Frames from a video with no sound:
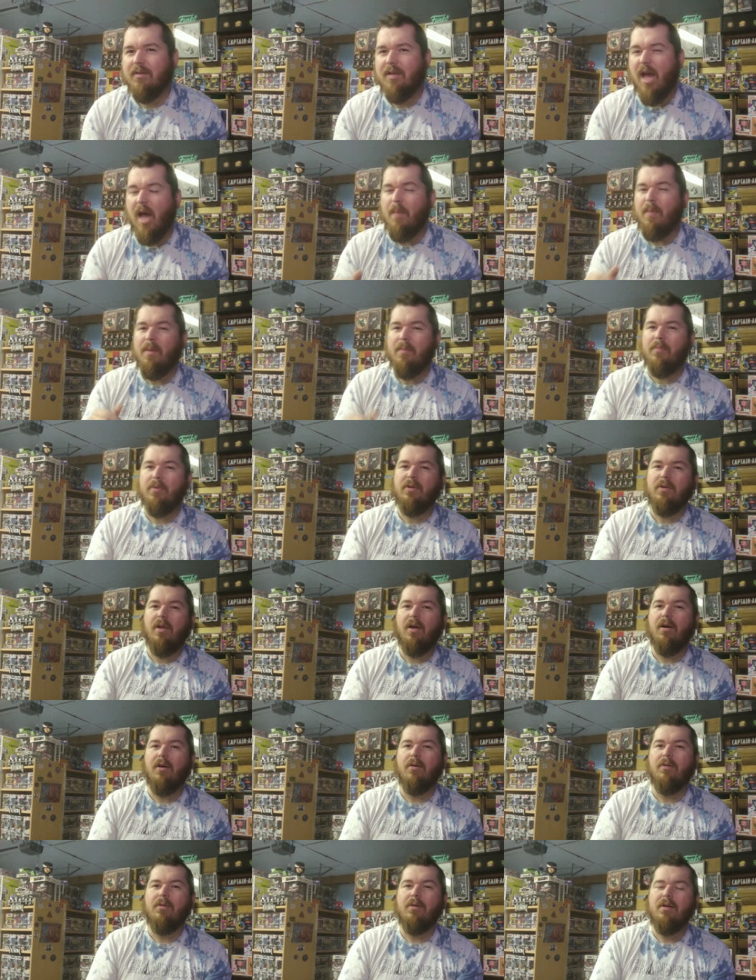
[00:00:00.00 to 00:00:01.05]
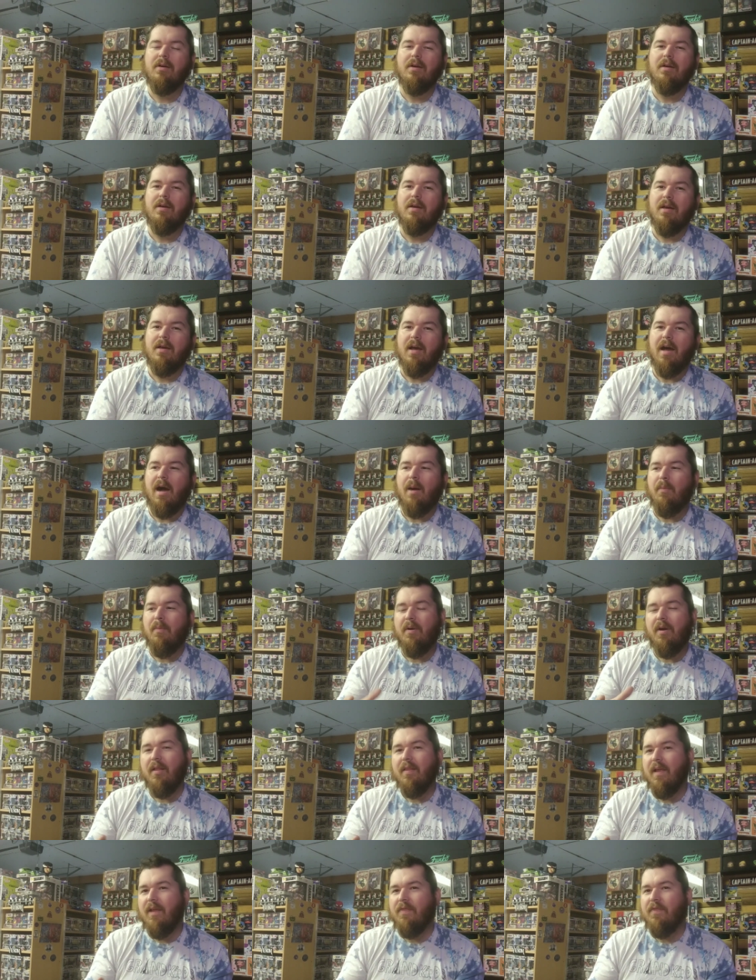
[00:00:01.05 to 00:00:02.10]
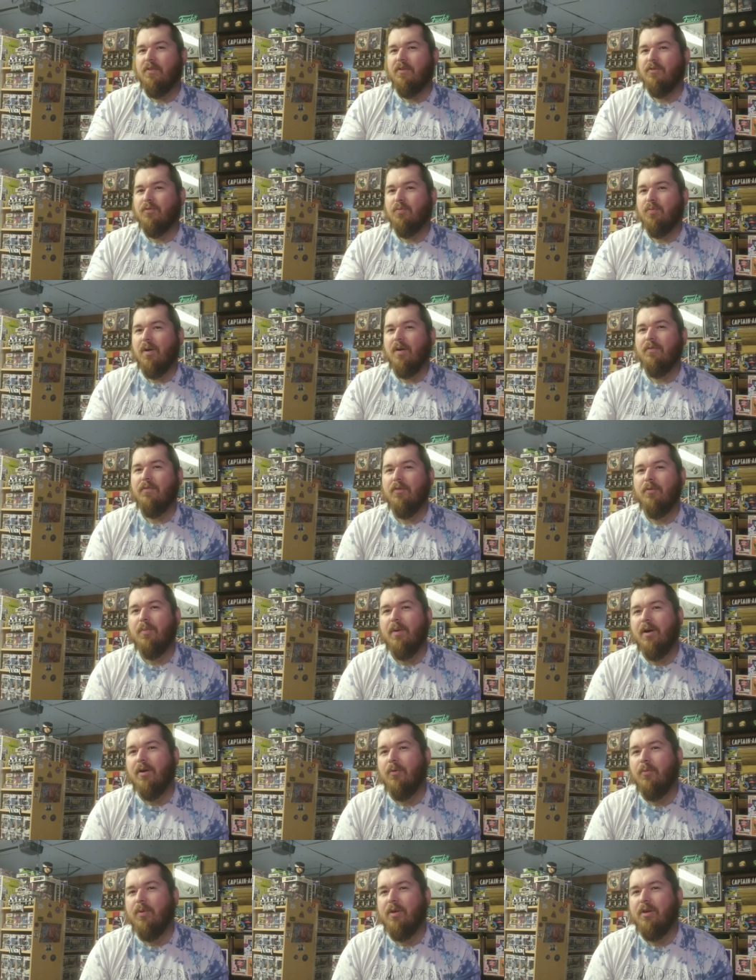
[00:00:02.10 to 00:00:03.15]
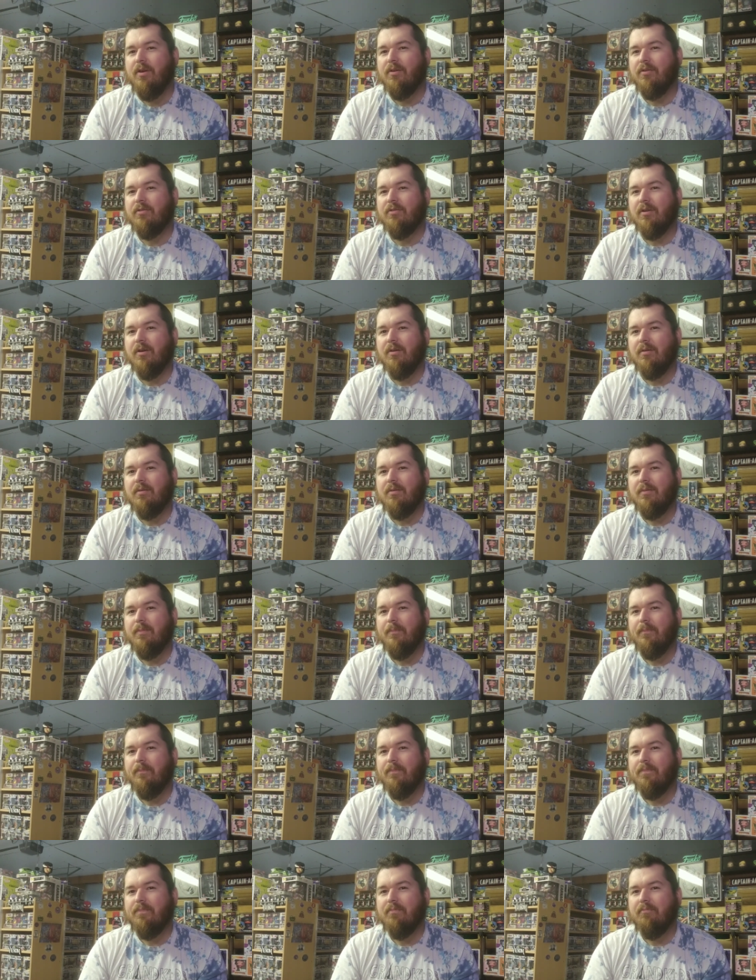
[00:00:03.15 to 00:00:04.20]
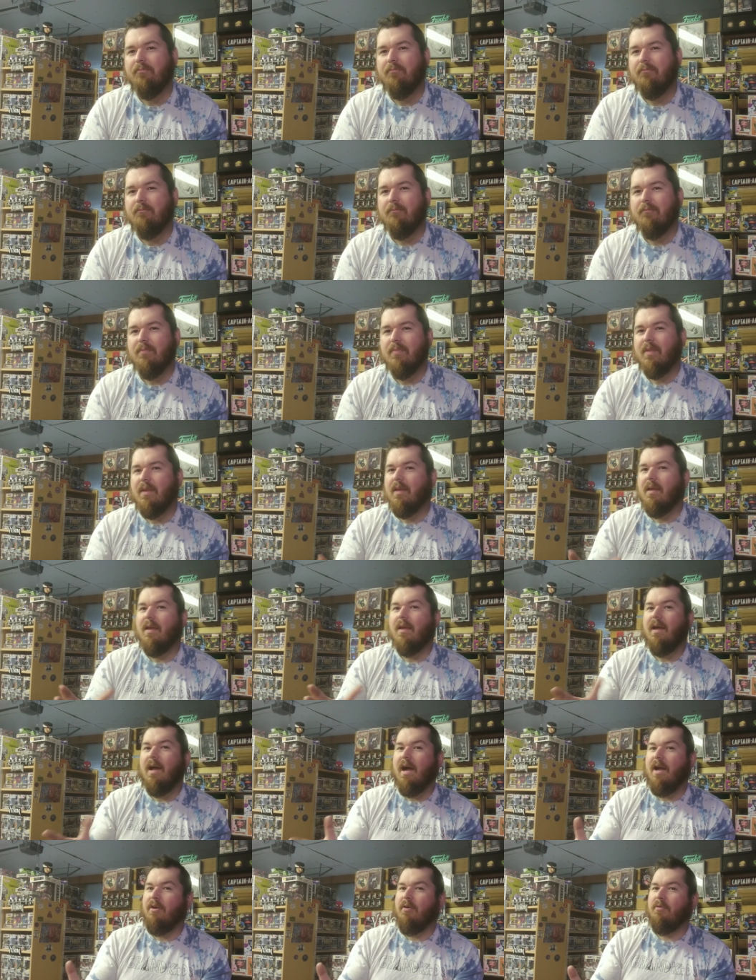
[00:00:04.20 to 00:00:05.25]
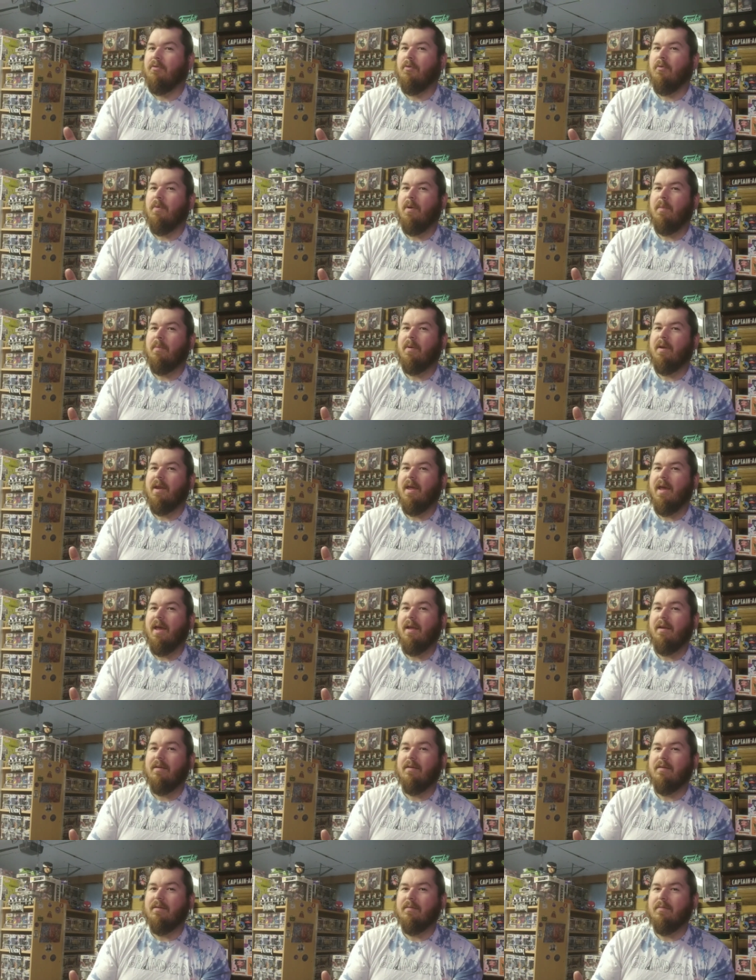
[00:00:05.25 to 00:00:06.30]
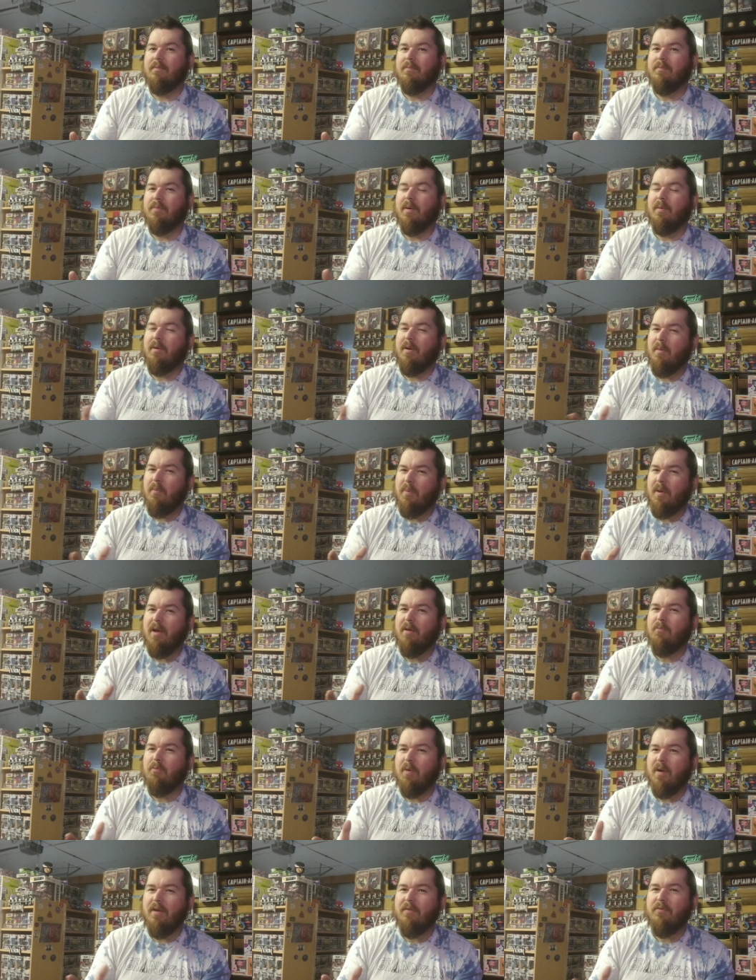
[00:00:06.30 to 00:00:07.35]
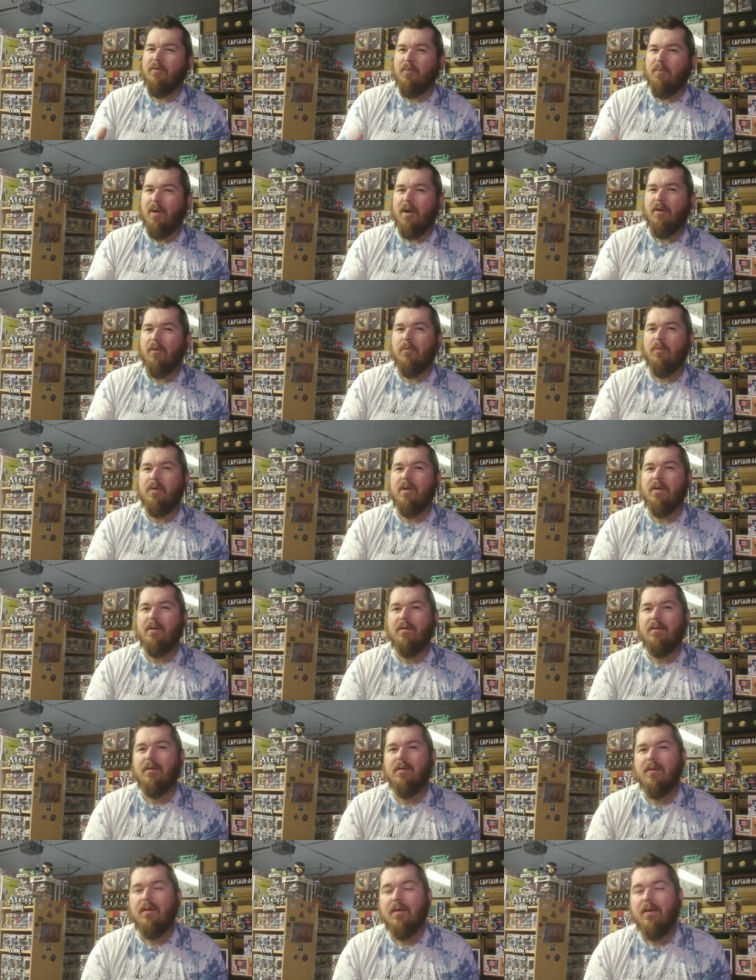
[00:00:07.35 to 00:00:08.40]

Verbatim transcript: Comment below. I'm going to let this run for about a week or so. I don't know when I'm going to end it, but I'm going to probably run it for about a week.